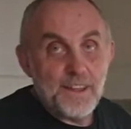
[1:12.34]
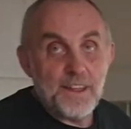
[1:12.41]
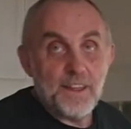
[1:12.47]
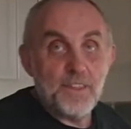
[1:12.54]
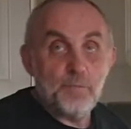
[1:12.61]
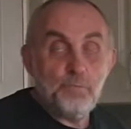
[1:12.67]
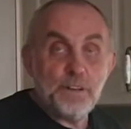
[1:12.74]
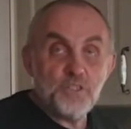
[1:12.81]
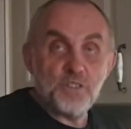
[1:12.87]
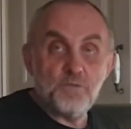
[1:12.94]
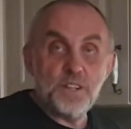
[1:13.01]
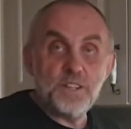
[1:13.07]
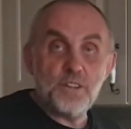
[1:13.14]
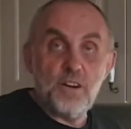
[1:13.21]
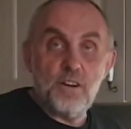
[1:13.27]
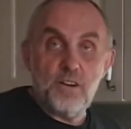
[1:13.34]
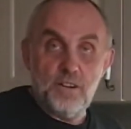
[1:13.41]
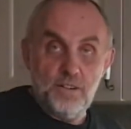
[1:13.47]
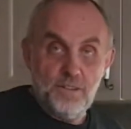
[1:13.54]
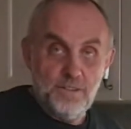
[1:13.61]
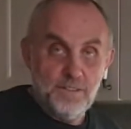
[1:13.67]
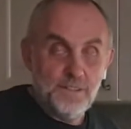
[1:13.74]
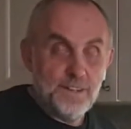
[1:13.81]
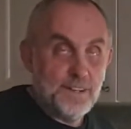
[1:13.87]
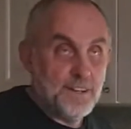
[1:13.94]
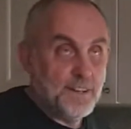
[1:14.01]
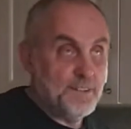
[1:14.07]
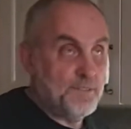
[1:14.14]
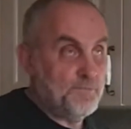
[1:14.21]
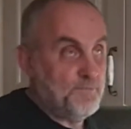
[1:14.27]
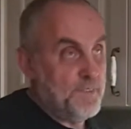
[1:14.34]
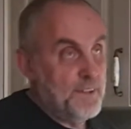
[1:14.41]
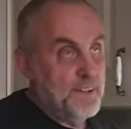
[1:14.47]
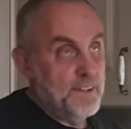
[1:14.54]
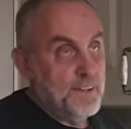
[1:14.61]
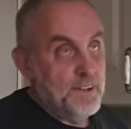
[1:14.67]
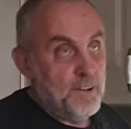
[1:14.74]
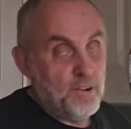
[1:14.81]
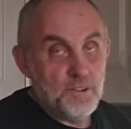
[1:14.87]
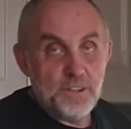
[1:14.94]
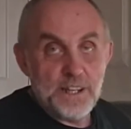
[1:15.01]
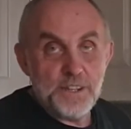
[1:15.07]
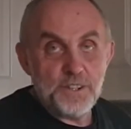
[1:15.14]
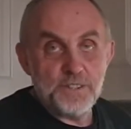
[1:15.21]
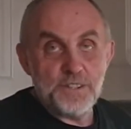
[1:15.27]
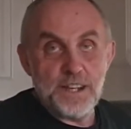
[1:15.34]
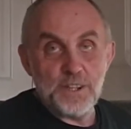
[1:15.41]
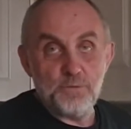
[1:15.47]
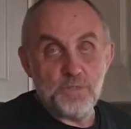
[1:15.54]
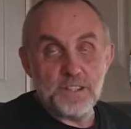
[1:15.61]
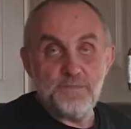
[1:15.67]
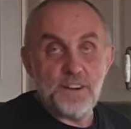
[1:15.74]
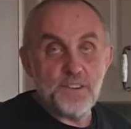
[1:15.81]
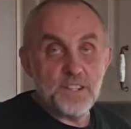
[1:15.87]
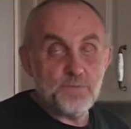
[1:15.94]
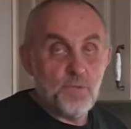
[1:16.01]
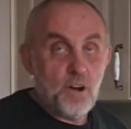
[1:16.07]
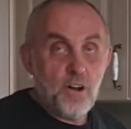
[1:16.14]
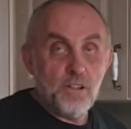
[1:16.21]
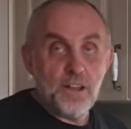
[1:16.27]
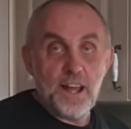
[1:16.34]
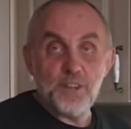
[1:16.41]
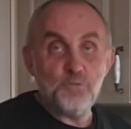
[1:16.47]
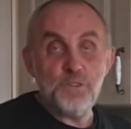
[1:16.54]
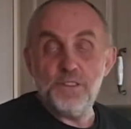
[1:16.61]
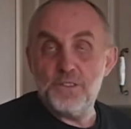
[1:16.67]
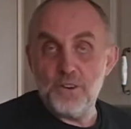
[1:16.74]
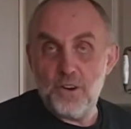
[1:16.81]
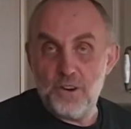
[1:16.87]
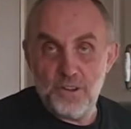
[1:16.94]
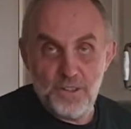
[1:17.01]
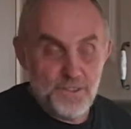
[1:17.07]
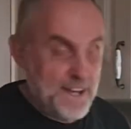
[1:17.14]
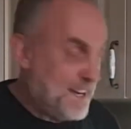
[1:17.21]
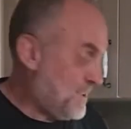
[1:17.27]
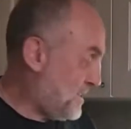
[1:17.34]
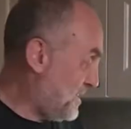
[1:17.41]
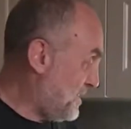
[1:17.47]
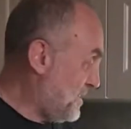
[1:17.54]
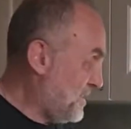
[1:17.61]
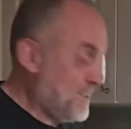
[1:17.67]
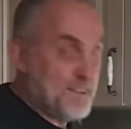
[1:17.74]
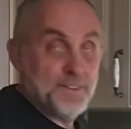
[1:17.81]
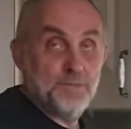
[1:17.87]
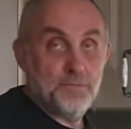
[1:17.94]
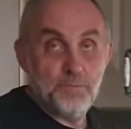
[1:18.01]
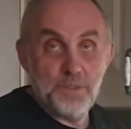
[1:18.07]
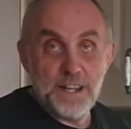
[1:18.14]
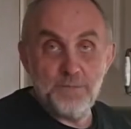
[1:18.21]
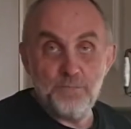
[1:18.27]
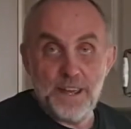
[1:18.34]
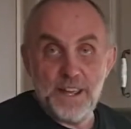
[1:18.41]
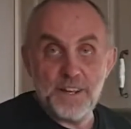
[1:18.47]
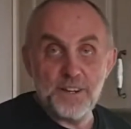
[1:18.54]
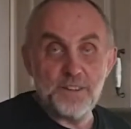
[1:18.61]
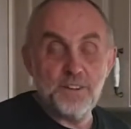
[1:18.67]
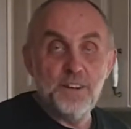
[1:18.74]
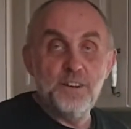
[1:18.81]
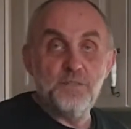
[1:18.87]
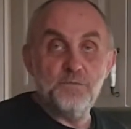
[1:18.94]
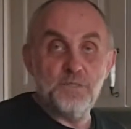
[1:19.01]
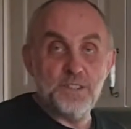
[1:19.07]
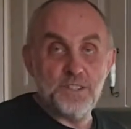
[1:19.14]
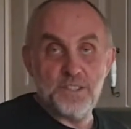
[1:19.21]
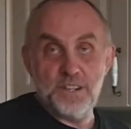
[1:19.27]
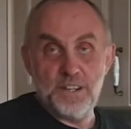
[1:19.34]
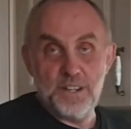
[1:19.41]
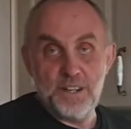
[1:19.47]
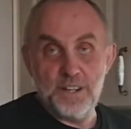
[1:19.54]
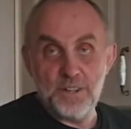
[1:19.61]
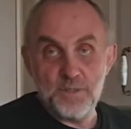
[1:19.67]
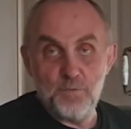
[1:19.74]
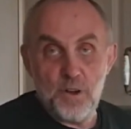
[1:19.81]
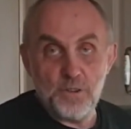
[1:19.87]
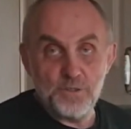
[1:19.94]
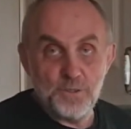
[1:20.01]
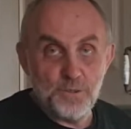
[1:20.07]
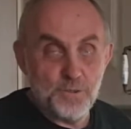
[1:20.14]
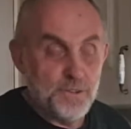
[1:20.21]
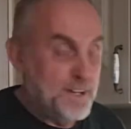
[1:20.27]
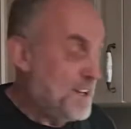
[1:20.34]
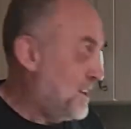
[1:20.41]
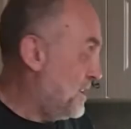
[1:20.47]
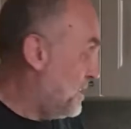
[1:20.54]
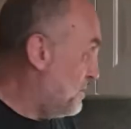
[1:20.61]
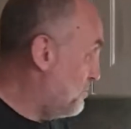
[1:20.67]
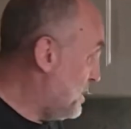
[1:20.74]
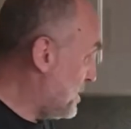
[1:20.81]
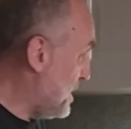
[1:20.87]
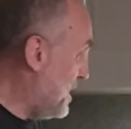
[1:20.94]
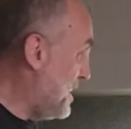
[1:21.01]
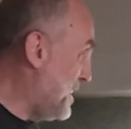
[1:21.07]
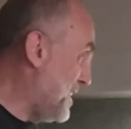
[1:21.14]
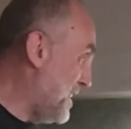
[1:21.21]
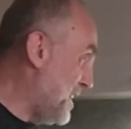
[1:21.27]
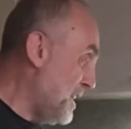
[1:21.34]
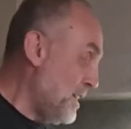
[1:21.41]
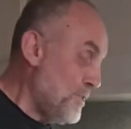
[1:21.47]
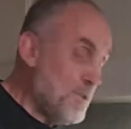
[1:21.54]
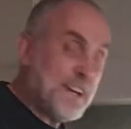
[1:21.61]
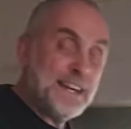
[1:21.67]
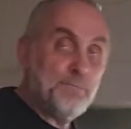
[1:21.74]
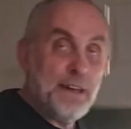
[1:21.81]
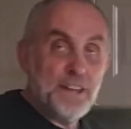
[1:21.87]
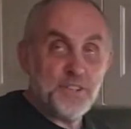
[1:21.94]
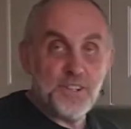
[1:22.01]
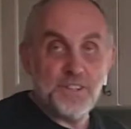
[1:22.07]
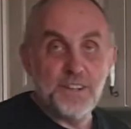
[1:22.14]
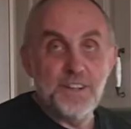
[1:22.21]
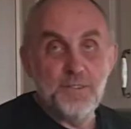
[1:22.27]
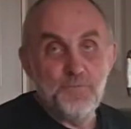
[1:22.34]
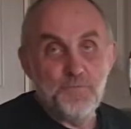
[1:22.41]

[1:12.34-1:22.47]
The picture we saw on the internet was very small, and we thought that the bread maker was small too. But you can imagine